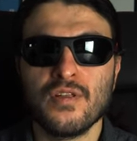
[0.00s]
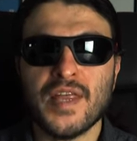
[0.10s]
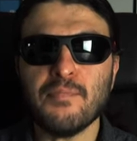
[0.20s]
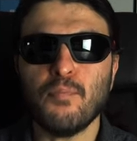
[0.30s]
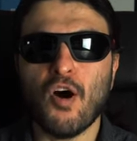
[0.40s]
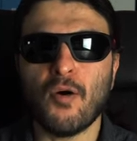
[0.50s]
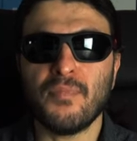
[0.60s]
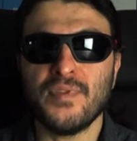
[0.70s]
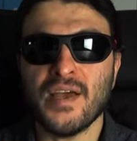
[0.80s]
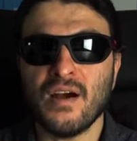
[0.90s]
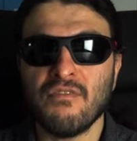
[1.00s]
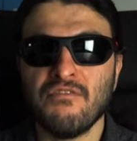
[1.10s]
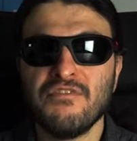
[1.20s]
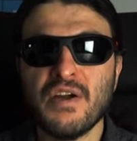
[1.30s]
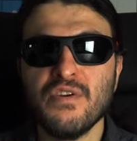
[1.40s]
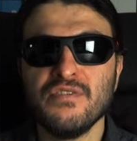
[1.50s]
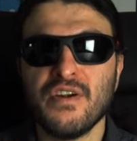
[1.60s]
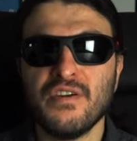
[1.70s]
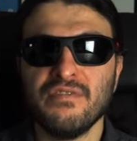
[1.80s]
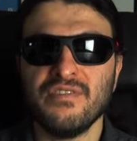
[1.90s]
They pop, they are very,
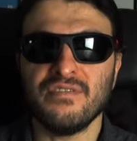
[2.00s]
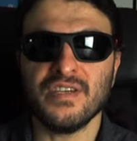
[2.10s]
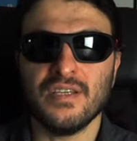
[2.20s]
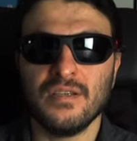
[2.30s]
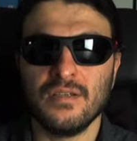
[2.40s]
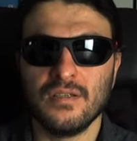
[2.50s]
very vivid.